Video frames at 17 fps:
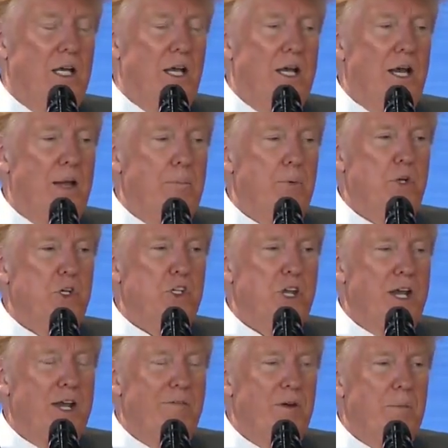And I
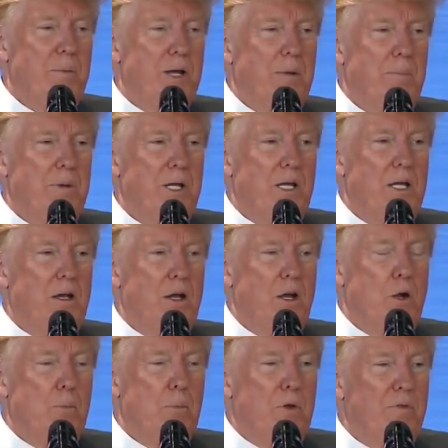appreciate everybody being here. I
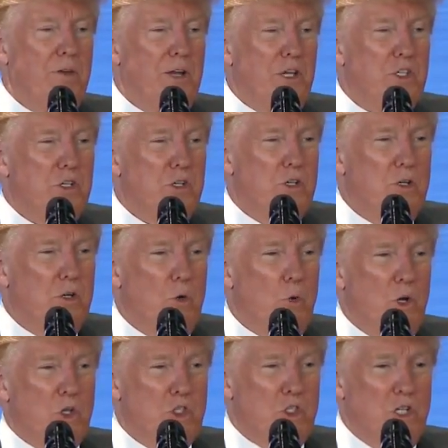hope we've answered your
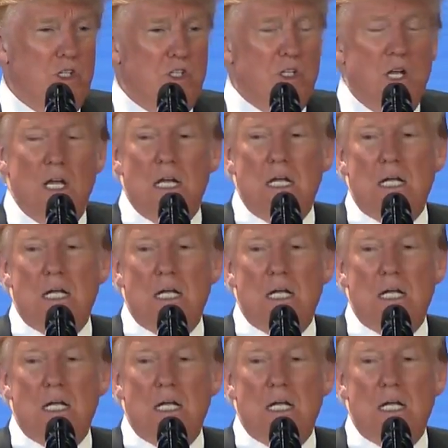questions.